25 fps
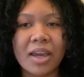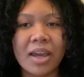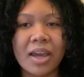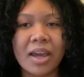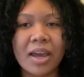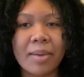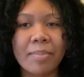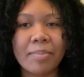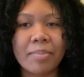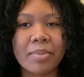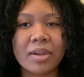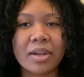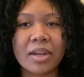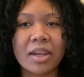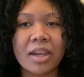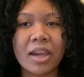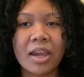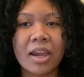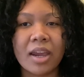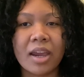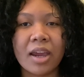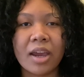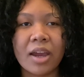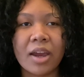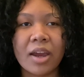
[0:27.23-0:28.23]

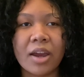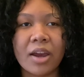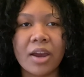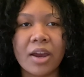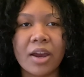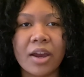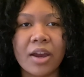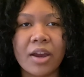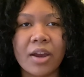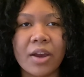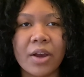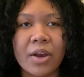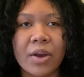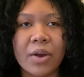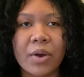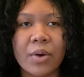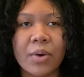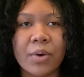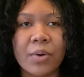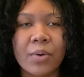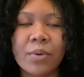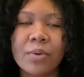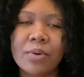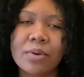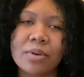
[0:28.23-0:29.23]
happening,
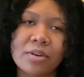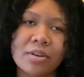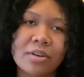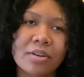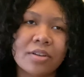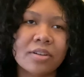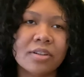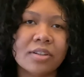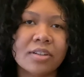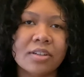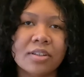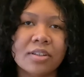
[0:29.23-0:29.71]
or